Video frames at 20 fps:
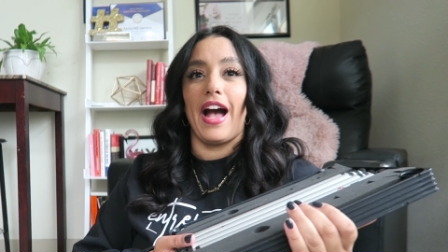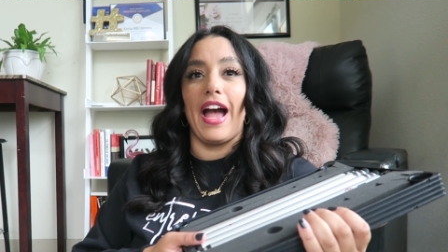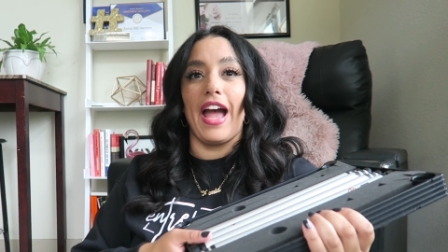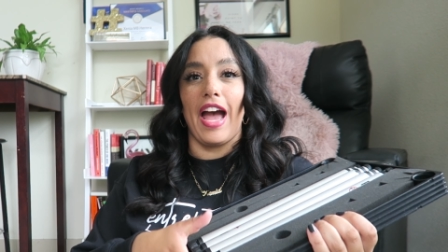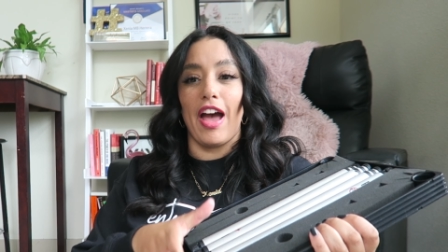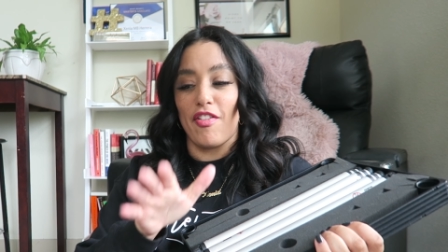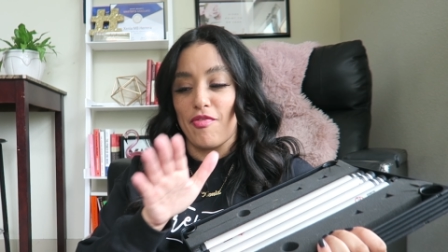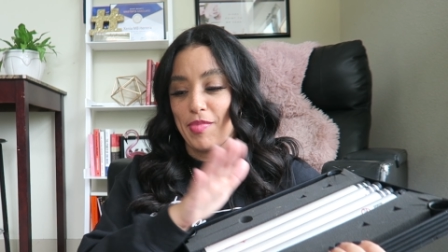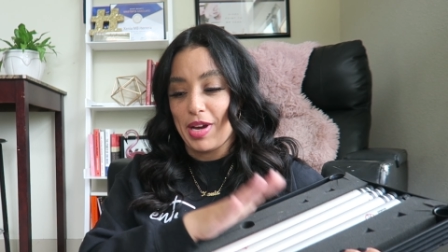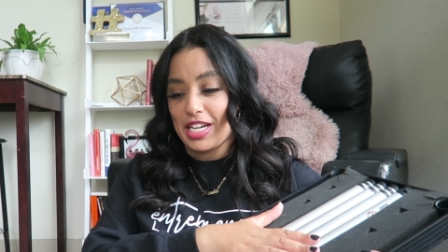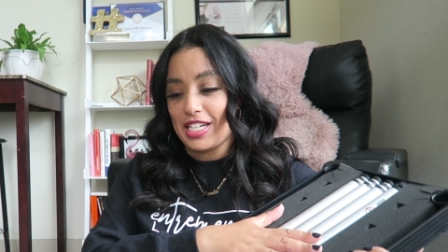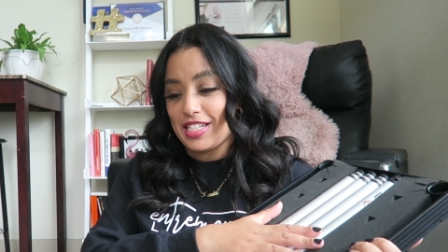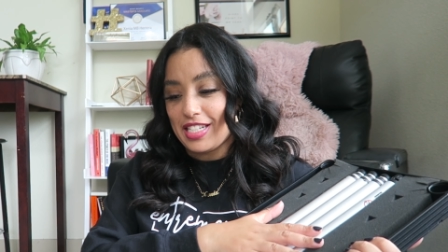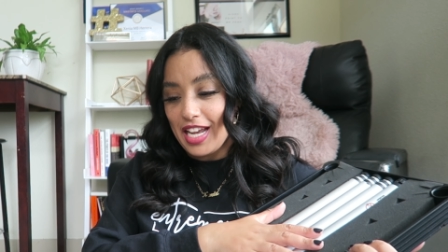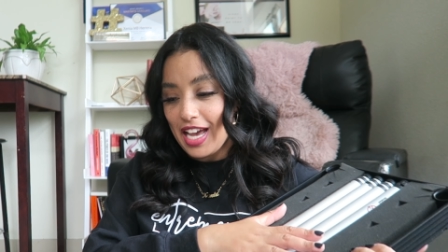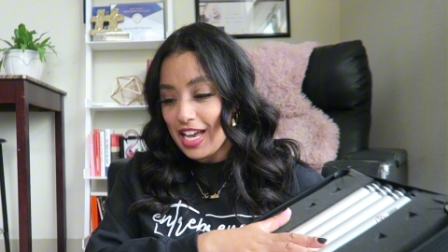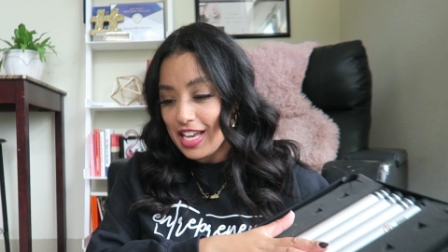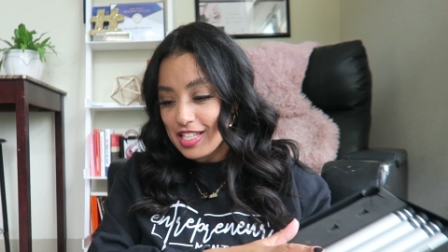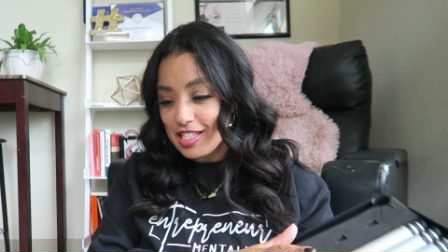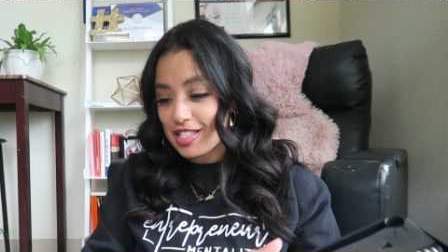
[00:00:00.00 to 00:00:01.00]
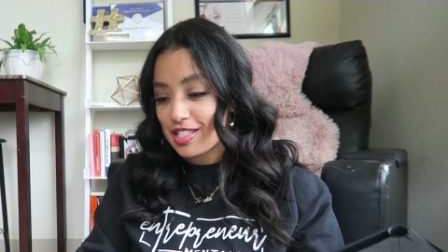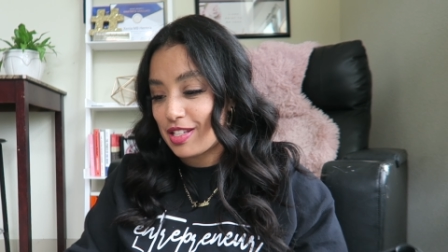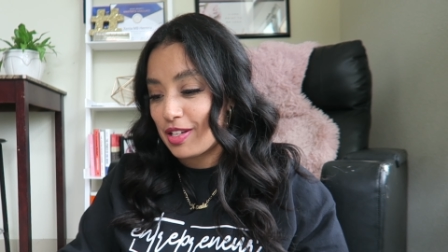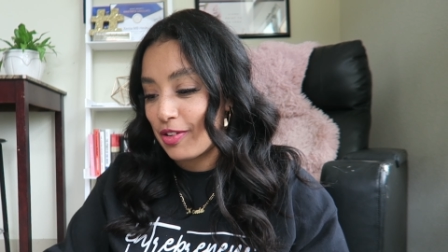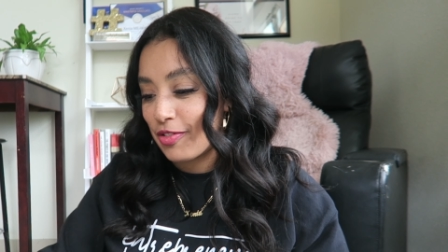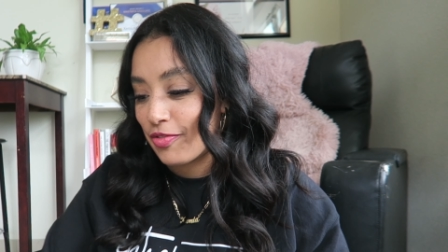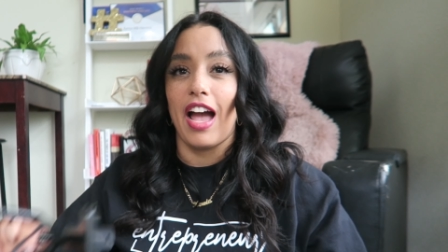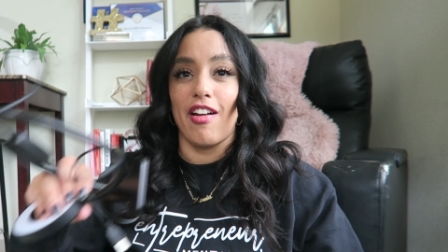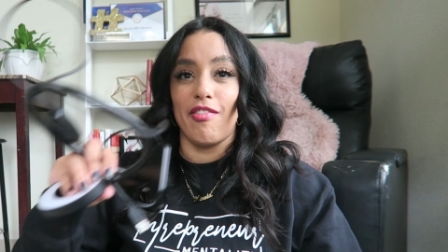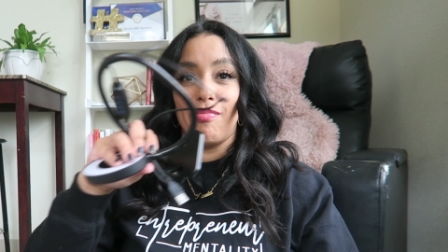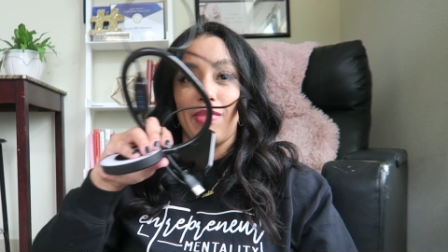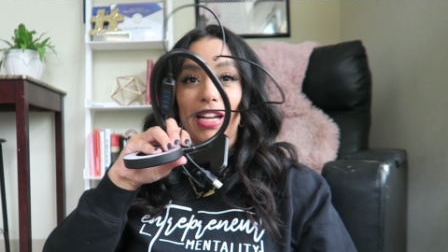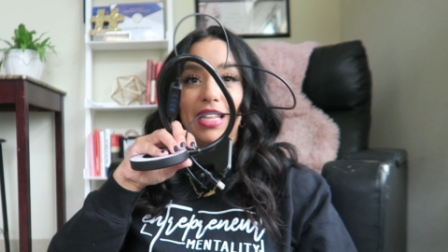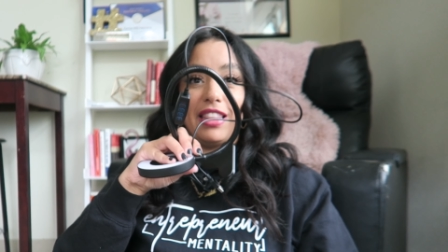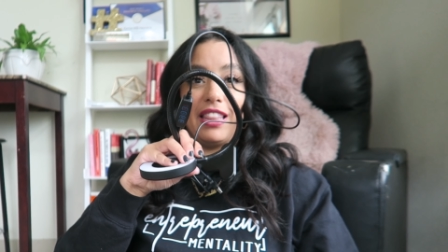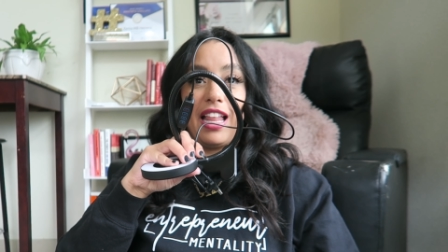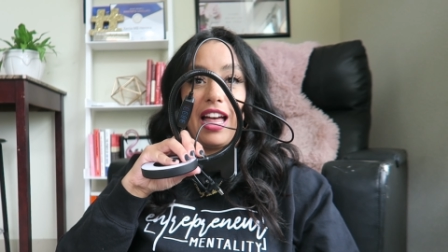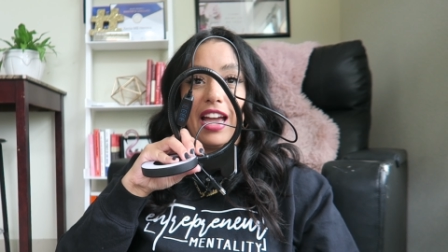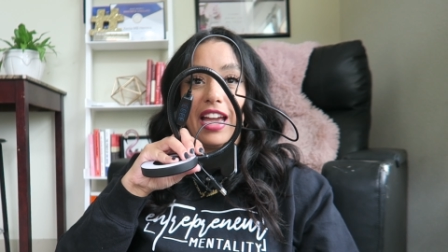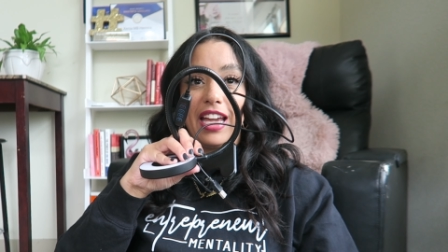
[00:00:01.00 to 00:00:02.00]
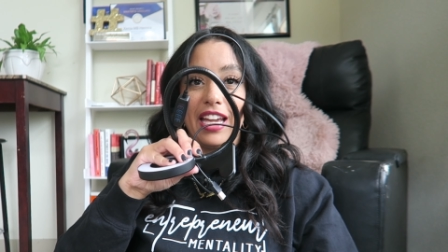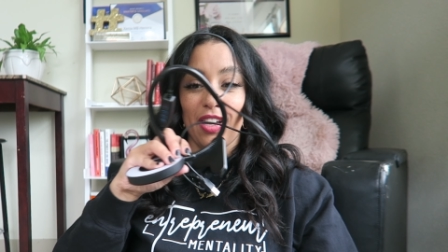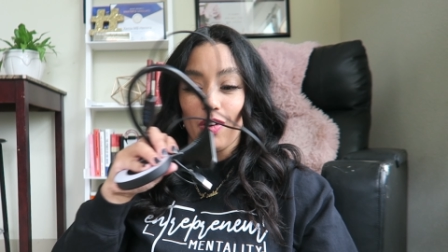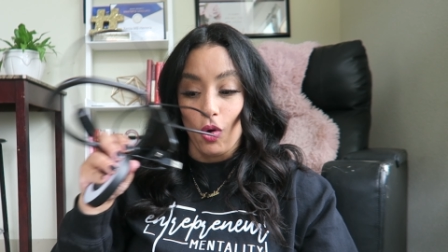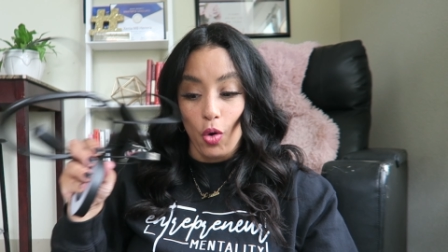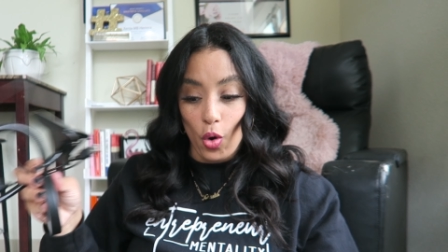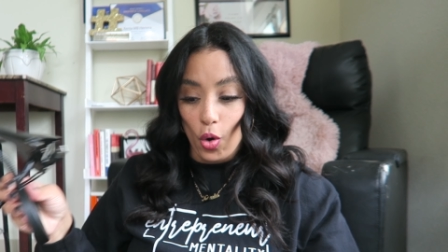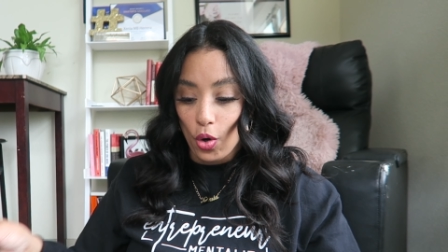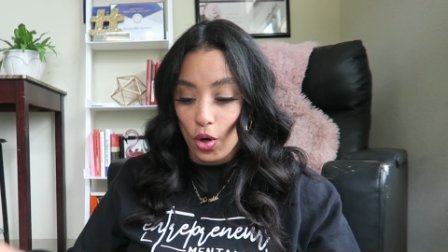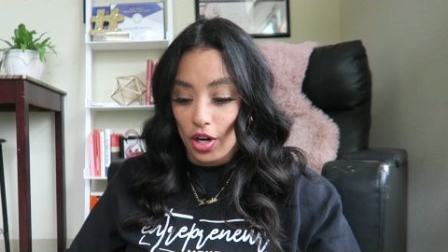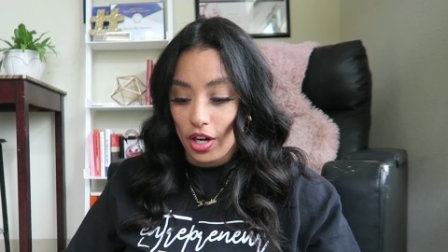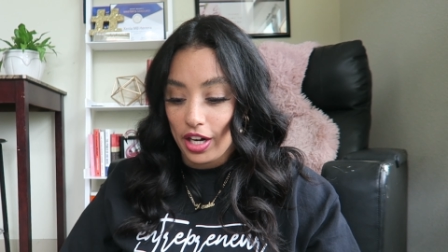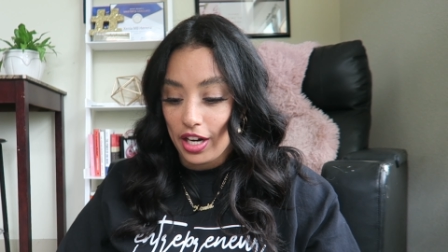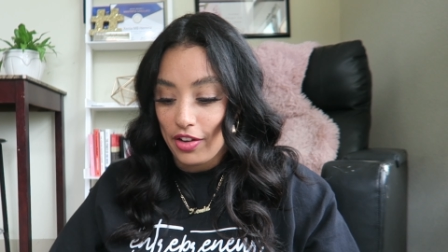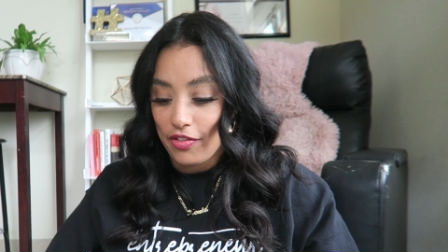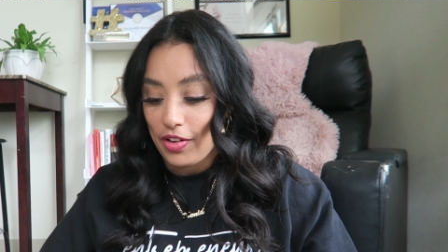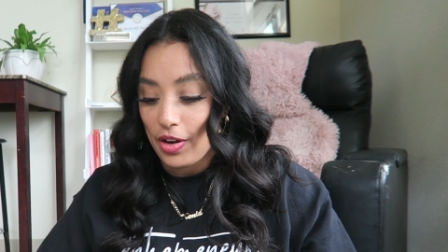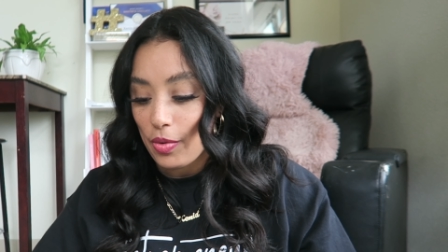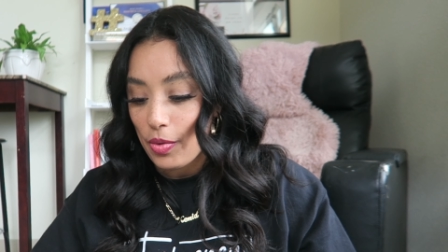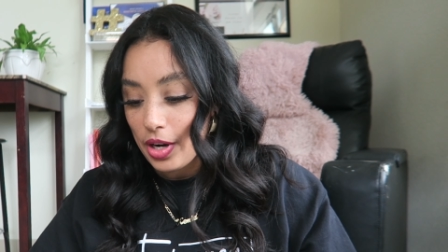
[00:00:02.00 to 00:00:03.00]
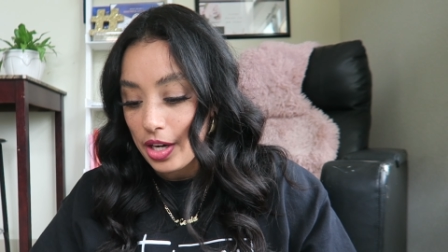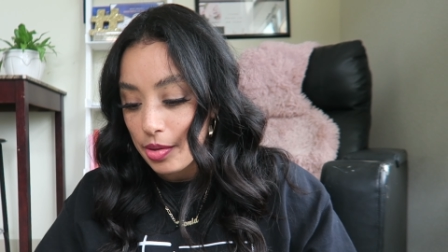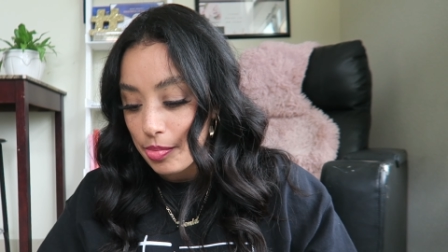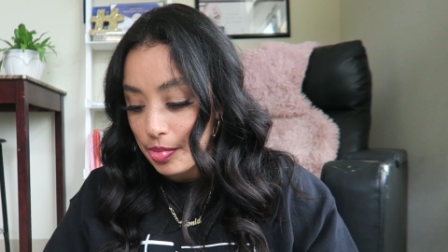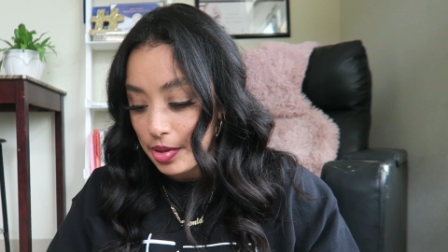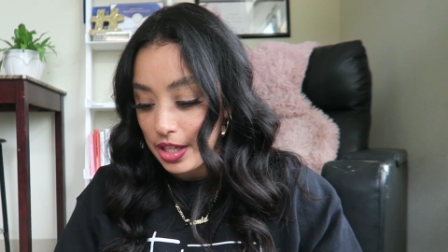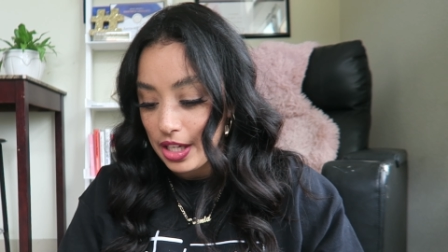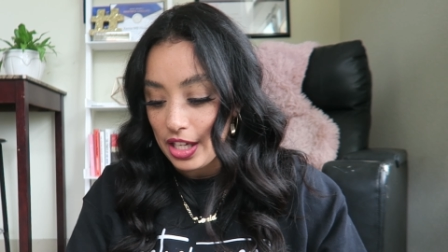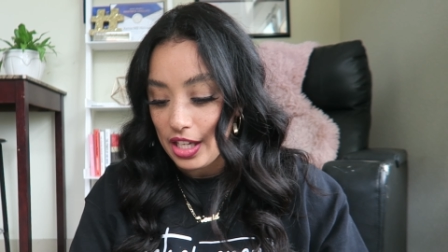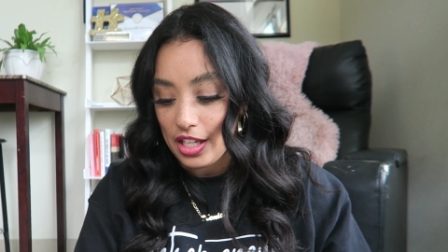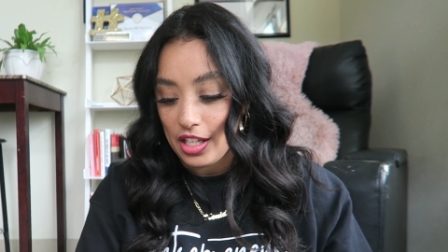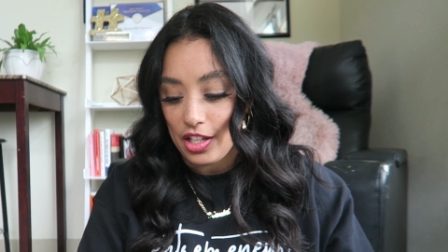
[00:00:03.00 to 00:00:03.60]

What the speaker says: I have my desk, I have my light, or if I want to be,